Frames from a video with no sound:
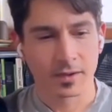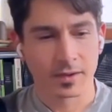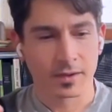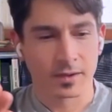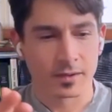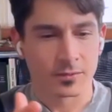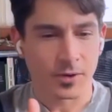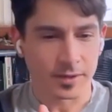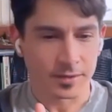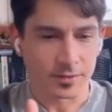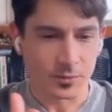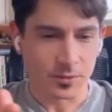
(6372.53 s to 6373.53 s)

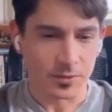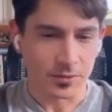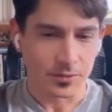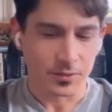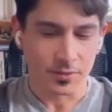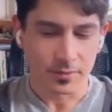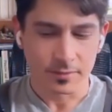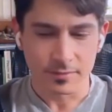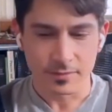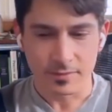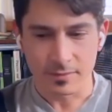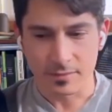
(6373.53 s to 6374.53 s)
friends with
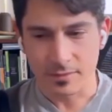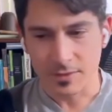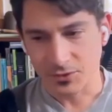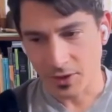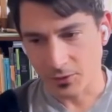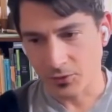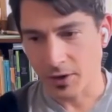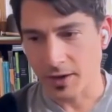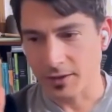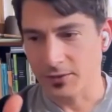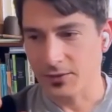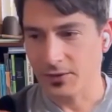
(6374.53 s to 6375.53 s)
the
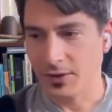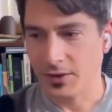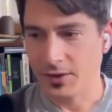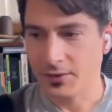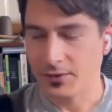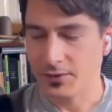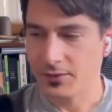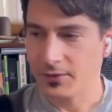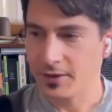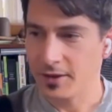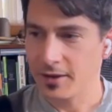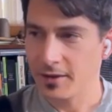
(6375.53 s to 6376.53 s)
Sheldrakes, and
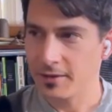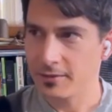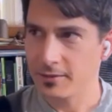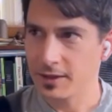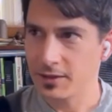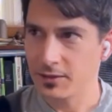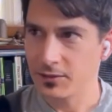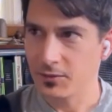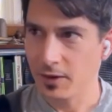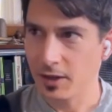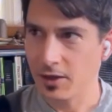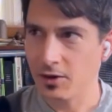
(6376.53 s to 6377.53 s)
is very
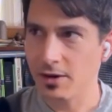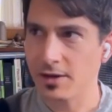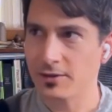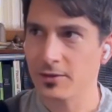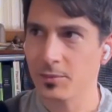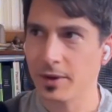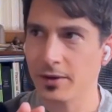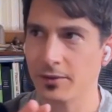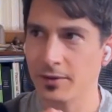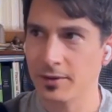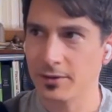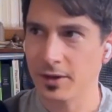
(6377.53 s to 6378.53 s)
curious about
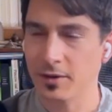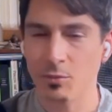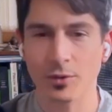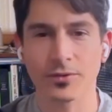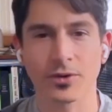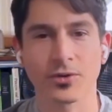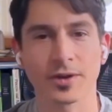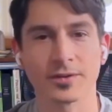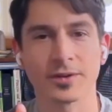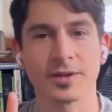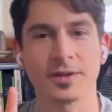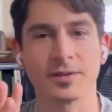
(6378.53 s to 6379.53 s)
things like morphic
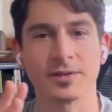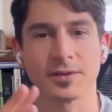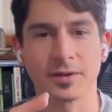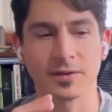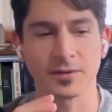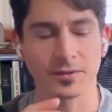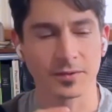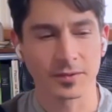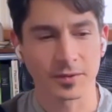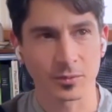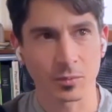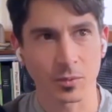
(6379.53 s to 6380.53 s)
resonance and
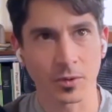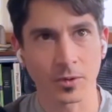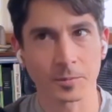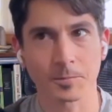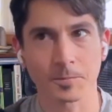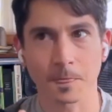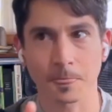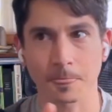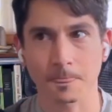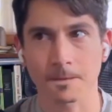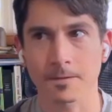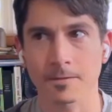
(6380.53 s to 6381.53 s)
these more
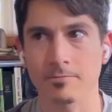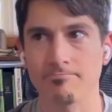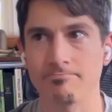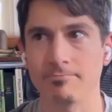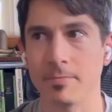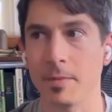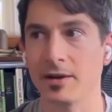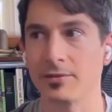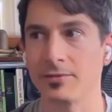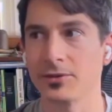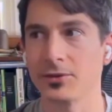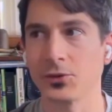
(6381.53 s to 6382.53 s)

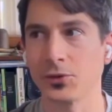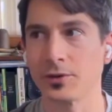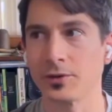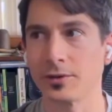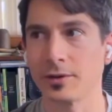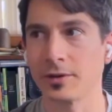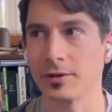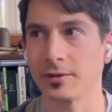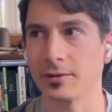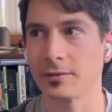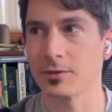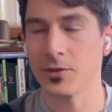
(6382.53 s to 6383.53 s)
metaphysical
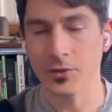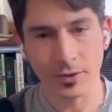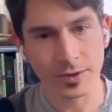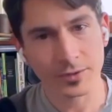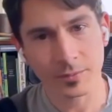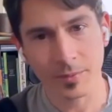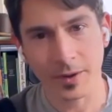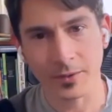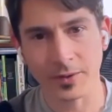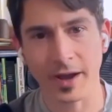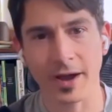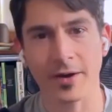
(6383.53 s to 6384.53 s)
theories about
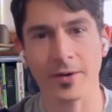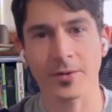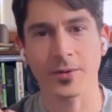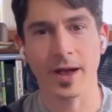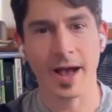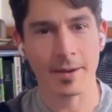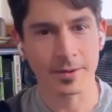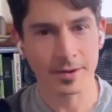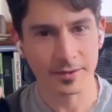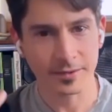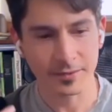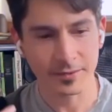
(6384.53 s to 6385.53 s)
how
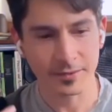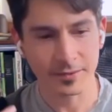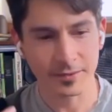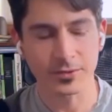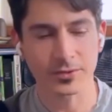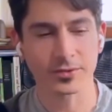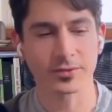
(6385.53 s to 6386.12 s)
habit forms